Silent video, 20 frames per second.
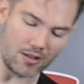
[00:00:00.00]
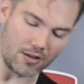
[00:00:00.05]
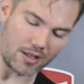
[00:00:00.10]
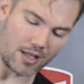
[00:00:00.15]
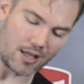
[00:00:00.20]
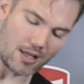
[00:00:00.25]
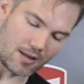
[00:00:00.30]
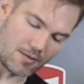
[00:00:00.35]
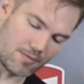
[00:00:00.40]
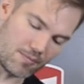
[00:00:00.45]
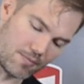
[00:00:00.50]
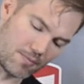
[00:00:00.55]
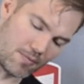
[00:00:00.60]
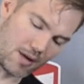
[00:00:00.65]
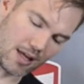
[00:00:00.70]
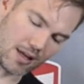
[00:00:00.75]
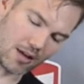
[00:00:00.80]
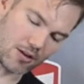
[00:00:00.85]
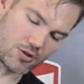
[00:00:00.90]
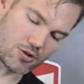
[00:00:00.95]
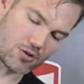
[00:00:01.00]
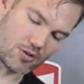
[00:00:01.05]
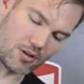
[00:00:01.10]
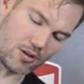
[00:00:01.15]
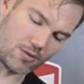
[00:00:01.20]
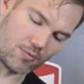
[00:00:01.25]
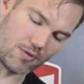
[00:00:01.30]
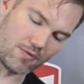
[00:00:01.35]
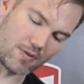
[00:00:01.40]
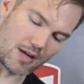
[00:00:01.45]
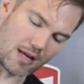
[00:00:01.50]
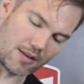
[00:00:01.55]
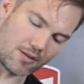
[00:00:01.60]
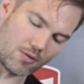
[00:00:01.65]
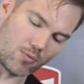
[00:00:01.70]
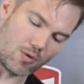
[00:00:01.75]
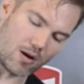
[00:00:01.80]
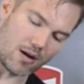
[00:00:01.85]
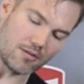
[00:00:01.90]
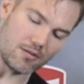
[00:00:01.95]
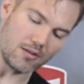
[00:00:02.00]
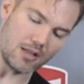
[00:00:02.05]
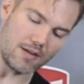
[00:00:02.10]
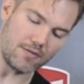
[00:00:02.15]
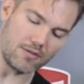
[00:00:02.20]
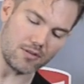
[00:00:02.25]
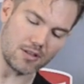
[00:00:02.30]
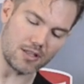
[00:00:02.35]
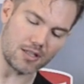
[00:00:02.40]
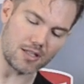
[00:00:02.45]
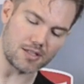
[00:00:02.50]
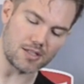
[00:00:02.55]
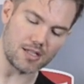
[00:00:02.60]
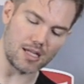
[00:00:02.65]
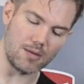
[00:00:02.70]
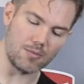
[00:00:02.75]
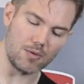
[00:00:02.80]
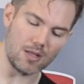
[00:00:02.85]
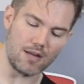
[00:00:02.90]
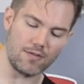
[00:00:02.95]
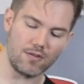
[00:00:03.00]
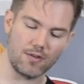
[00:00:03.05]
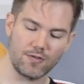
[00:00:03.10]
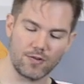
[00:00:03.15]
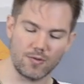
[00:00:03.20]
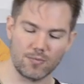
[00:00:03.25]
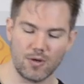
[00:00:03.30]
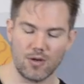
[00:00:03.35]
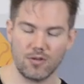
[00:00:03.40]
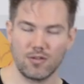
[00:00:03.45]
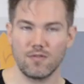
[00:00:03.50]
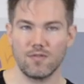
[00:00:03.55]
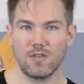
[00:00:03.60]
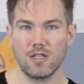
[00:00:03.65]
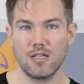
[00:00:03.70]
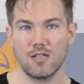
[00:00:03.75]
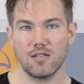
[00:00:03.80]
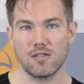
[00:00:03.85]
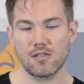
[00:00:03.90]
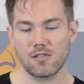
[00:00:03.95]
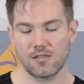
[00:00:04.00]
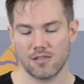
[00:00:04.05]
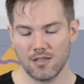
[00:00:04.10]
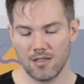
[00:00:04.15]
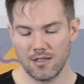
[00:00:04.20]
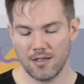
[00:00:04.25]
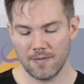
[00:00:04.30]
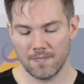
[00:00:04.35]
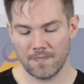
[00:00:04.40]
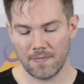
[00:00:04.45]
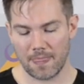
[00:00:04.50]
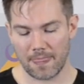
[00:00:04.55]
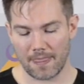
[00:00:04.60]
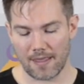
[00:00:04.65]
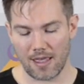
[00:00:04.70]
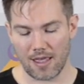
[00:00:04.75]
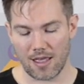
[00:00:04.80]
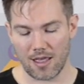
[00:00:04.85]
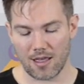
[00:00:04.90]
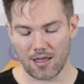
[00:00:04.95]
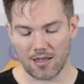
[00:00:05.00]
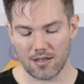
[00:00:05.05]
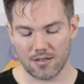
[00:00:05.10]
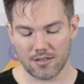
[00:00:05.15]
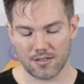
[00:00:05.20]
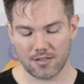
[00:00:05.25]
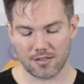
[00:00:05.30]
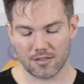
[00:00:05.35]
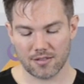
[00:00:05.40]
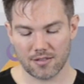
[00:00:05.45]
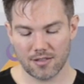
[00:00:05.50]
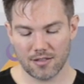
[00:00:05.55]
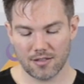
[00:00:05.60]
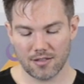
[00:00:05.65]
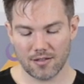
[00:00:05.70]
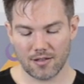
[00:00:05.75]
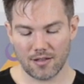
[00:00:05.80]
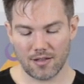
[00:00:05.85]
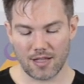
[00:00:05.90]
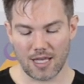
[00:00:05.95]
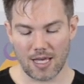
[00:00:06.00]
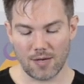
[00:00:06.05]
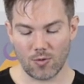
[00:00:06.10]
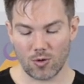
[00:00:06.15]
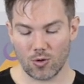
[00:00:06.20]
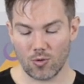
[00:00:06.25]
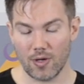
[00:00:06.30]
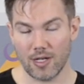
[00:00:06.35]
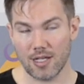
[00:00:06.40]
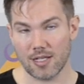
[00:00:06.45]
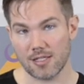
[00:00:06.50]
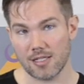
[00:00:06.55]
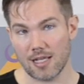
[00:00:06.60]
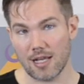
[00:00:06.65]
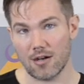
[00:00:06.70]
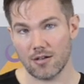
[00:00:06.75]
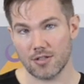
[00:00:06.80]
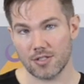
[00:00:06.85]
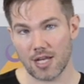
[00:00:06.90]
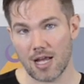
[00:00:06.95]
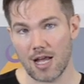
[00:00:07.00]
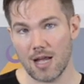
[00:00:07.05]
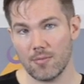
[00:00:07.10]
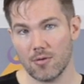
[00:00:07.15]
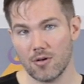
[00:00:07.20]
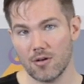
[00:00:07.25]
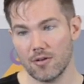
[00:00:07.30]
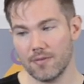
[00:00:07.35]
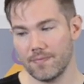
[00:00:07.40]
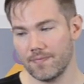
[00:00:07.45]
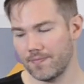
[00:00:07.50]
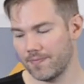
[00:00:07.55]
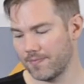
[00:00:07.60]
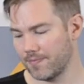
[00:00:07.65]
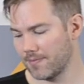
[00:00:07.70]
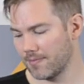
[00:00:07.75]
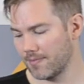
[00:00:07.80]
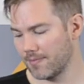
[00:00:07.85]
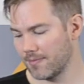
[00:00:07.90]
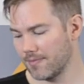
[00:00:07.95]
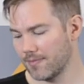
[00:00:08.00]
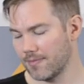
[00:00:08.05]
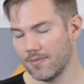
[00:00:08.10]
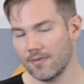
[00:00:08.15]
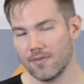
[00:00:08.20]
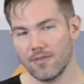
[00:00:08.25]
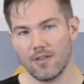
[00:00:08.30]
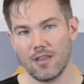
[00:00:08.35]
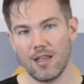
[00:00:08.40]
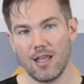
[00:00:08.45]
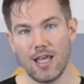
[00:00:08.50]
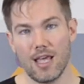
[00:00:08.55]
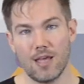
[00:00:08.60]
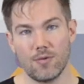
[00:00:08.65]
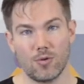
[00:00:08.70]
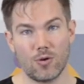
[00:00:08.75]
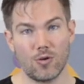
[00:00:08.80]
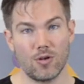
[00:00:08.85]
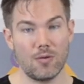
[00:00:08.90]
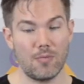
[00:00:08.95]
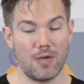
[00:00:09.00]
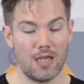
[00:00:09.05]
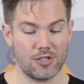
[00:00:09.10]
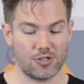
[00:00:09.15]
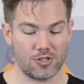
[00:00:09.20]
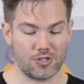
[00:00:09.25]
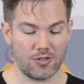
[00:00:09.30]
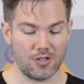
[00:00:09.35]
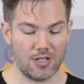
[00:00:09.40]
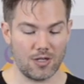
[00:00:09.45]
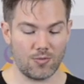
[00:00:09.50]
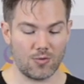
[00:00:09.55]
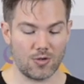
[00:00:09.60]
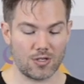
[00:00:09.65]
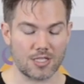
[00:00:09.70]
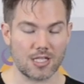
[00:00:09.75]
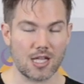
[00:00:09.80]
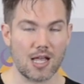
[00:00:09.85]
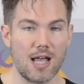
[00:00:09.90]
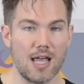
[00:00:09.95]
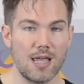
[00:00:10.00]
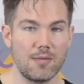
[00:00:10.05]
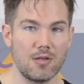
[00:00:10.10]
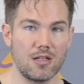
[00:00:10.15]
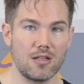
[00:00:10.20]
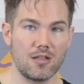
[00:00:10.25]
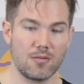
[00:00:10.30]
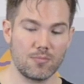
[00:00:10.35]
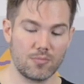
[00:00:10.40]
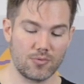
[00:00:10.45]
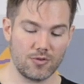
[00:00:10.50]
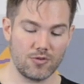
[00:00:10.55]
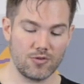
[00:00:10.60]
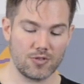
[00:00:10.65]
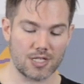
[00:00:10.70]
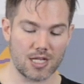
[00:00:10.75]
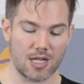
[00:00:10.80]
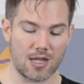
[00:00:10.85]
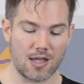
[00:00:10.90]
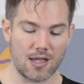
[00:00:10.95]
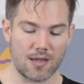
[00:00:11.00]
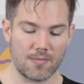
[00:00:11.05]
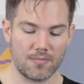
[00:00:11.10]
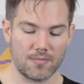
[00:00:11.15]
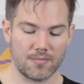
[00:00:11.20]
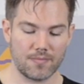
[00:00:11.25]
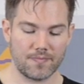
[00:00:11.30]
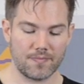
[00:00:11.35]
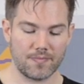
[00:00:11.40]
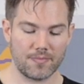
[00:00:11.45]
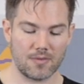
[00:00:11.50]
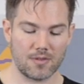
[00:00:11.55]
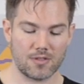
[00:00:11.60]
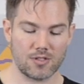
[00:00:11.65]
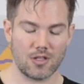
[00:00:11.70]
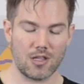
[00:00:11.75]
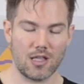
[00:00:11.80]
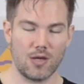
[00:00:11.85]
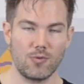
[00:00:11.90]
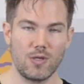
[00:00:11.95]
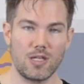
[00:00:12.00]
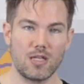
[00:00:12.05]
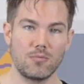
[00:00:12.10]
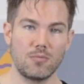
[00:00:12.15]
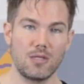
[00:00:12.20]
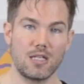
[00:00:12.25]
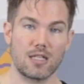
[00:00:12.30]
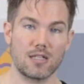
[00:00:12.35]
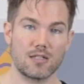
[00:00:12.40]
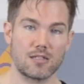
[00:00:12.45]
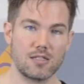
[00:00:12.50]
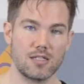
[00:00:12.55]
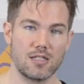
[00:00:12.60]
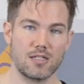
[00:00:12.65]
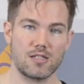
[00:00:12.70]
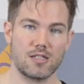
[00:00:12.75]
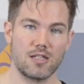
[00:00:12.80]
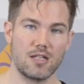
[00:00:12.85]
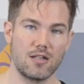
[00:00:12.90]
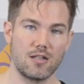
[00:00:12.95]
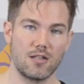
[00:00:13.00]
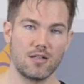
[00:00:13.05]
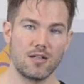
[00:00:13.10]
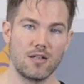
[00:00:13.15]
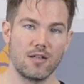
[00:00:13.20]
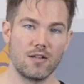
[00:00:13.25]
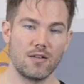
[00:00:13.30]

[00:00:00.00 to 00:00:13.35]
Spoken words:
looking and making sure that we've got the water level at the same level for both of these. And then we're going to set our timer, and we're going to make sure that we're timing the brew time so that we can be consistent